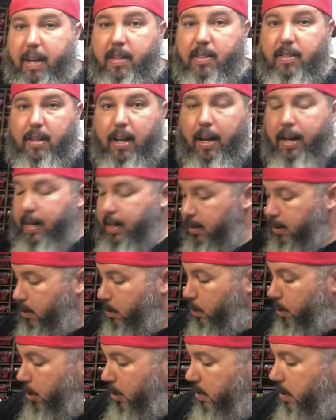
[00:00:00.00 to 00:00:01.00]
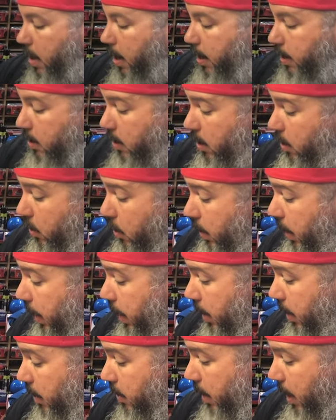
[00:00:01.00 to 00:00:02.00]
be as tight, which is nice because you can
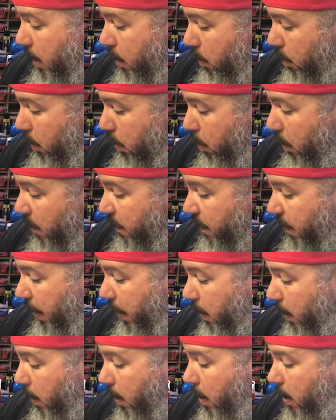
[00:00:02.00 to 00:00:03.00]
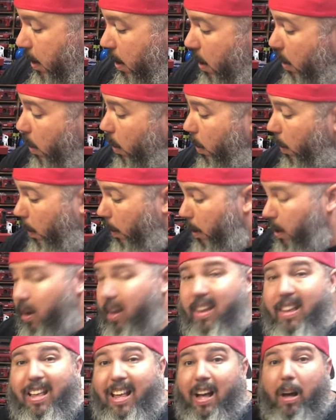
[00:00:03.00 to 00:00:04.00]
get these out with one finger. Or
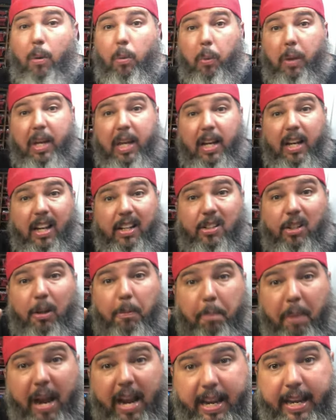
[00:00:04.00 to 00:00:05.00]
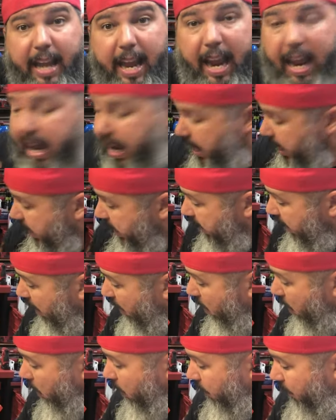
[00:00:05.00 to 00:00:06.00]
a wee little pinky.
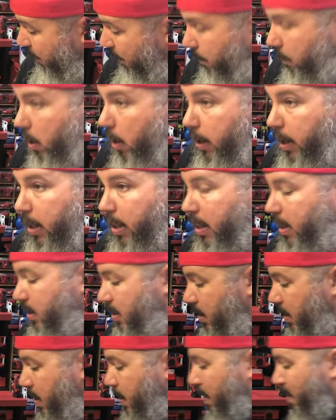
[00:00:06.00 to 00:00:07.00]
All of them, look at this.